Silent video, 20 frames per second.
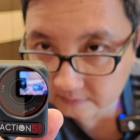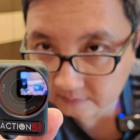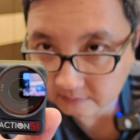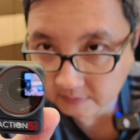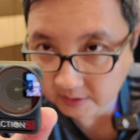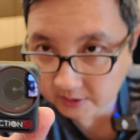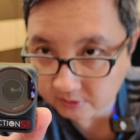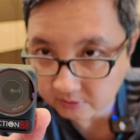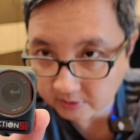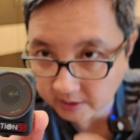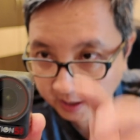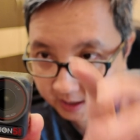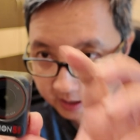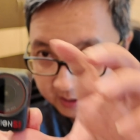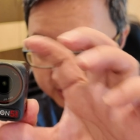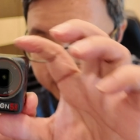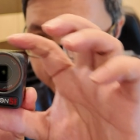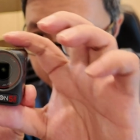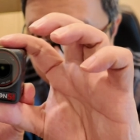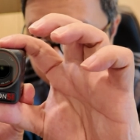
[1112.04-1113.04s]
But you
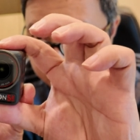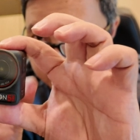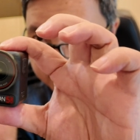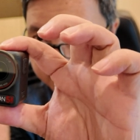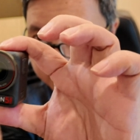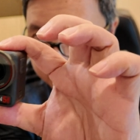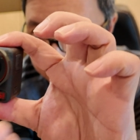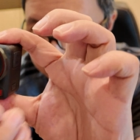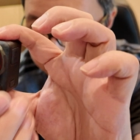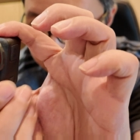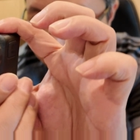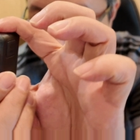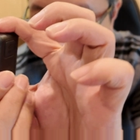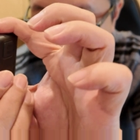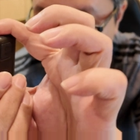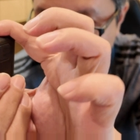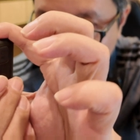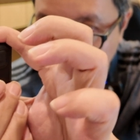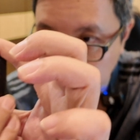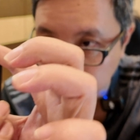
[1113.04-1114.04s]
can adjust it
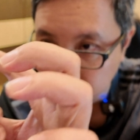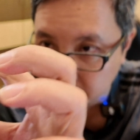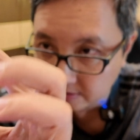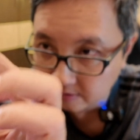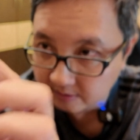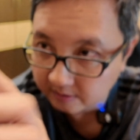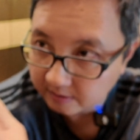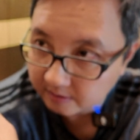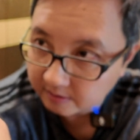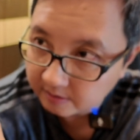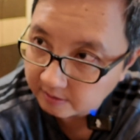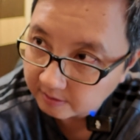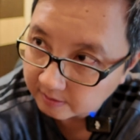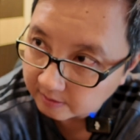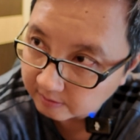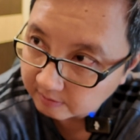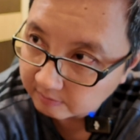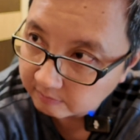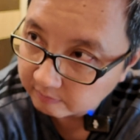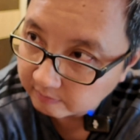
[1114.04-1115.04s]

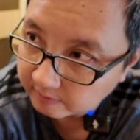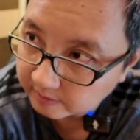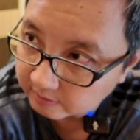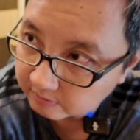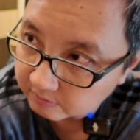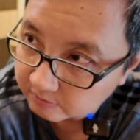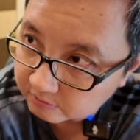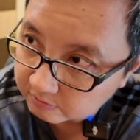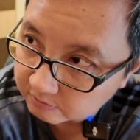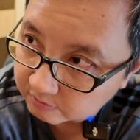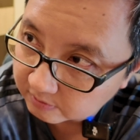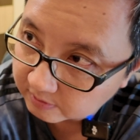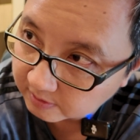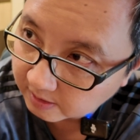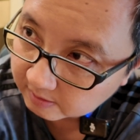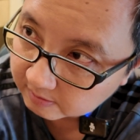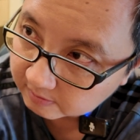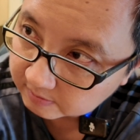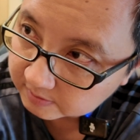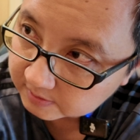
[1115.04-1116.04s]
here when you scroll
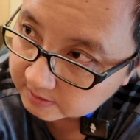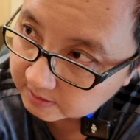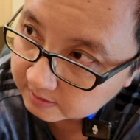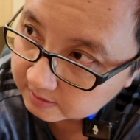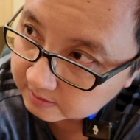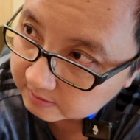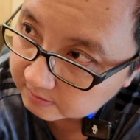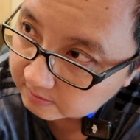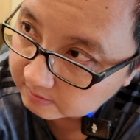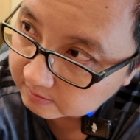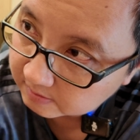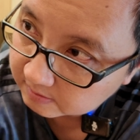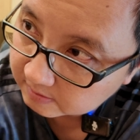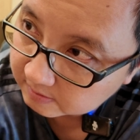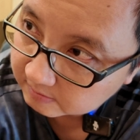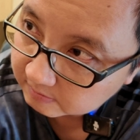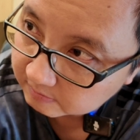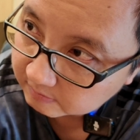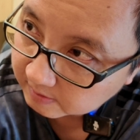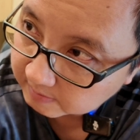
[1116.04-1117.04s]
down. You see the
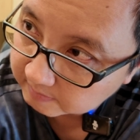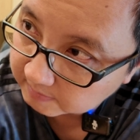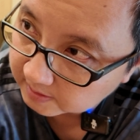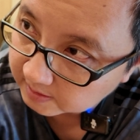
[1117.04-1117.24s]
1